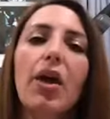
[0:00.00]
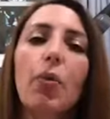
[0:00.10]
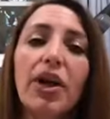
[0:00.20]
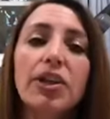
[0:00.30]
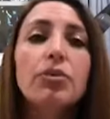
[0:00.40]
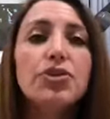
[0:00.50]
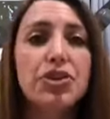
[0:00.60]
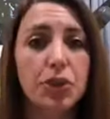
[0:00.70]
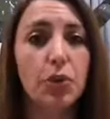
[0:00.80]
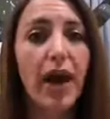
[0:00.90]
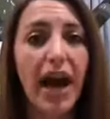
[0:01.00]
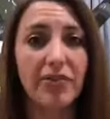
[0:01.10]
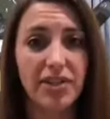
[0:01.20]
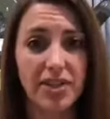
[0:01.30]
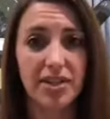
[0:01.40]
When you do
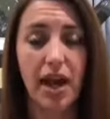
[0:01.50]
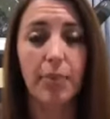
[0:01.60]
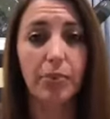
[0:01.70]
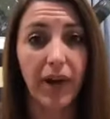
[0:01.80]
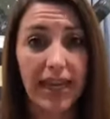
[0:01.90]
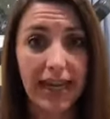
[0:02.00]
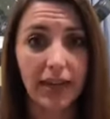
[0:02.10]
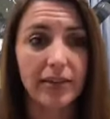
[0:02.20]
have to stop writing,